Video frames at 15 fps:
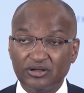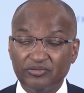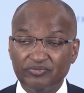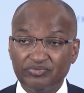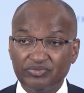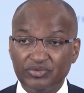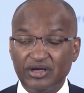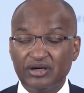
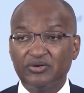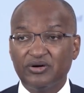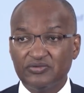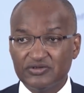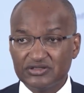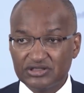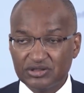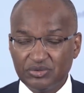yeah,
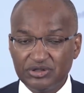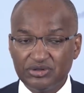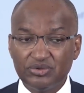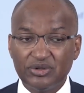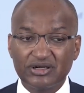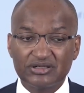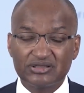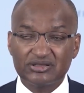obviously we do
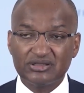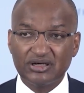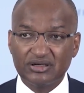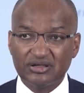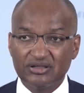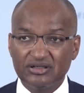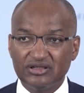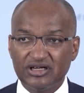
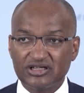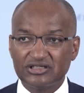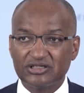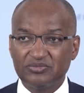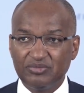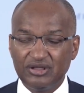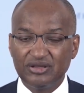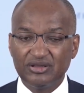understand it doesn't
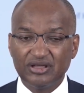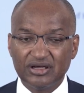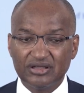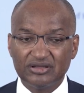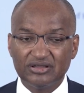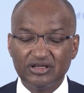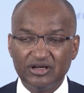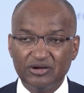mean
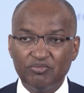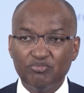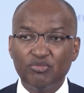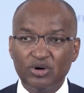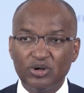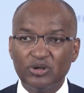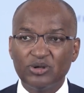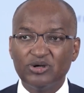that
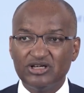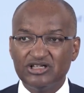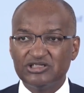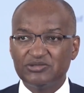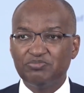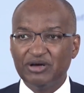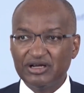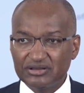more is
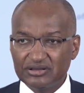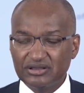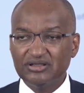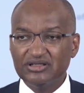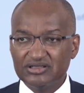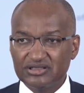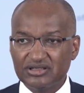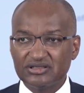better,
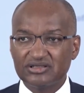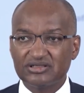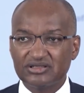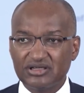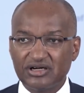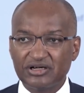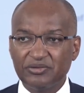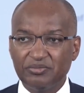is
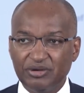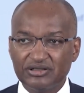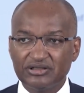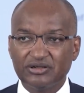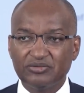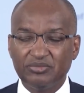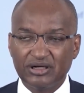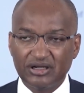necessarily better,
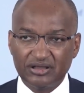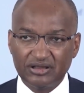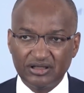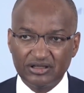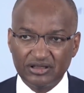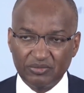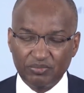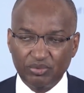but I
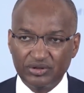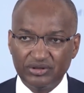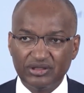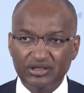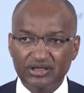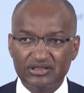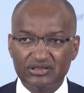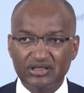think the point
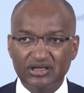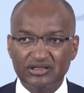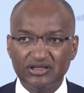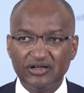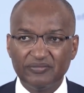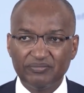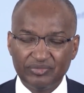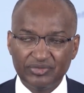here is that
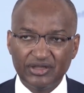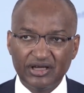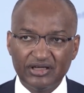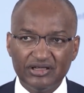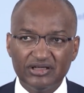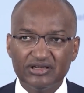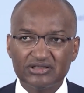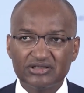there
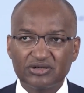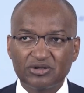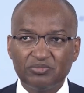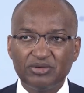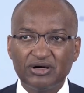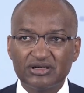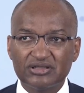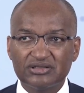is
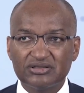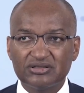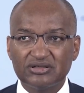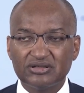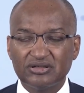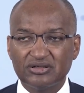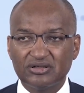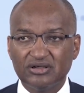robust,
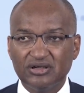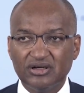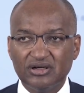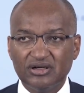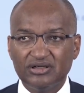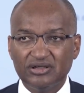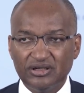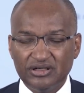
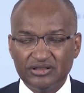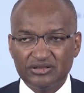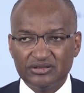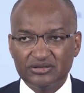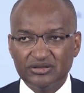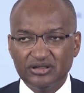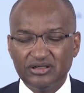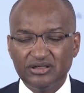it
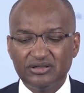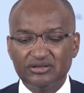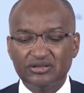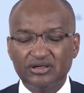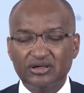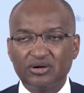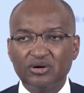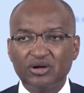
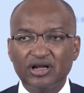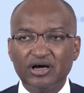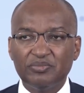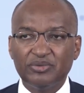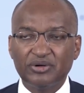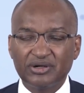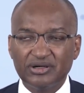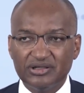
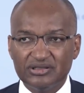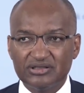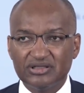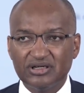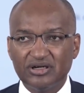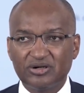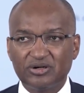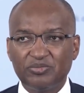collaborates
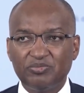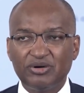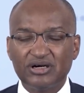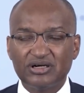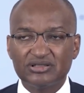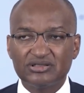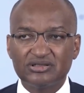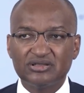
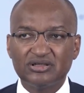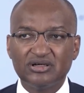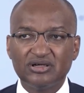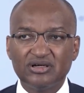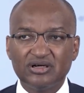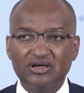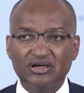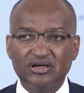robust
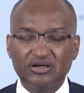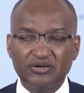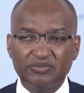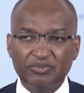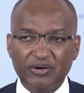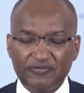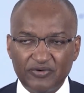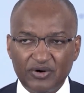
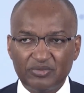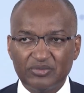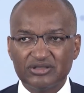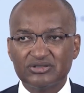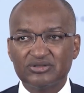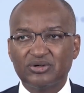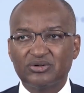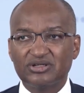
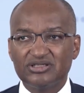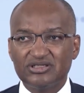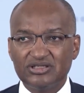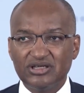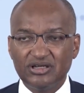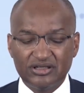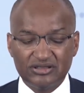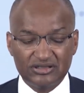performance or
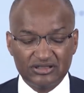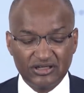resilience